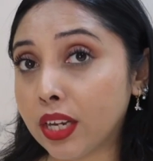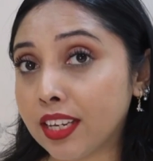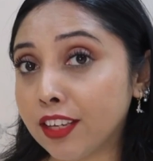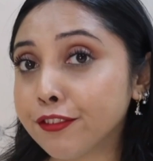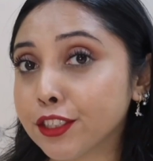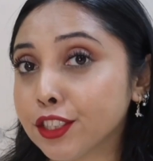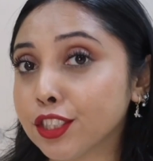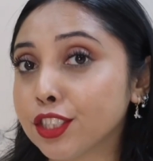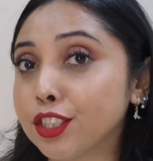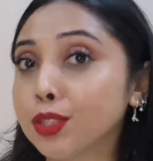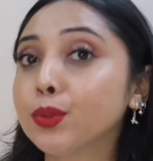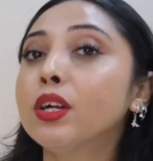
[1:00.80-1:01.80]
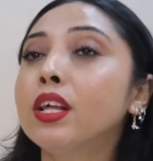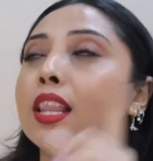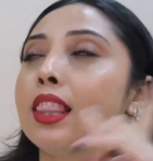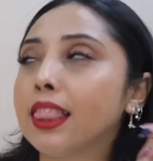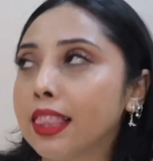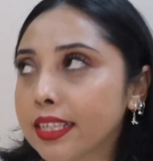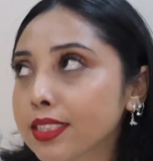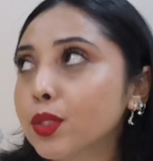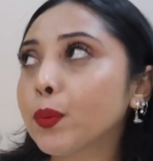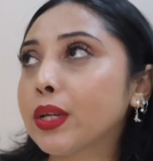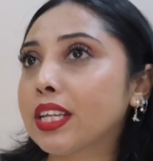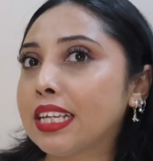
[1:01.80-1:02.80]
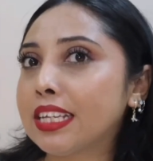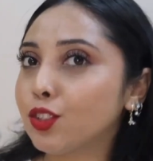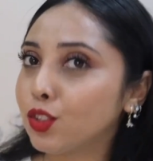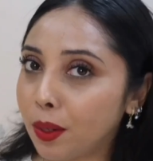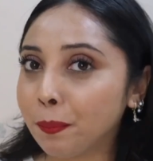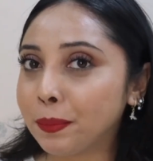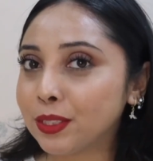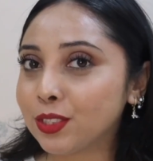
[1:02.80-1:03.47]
any further ado, let's quickly jump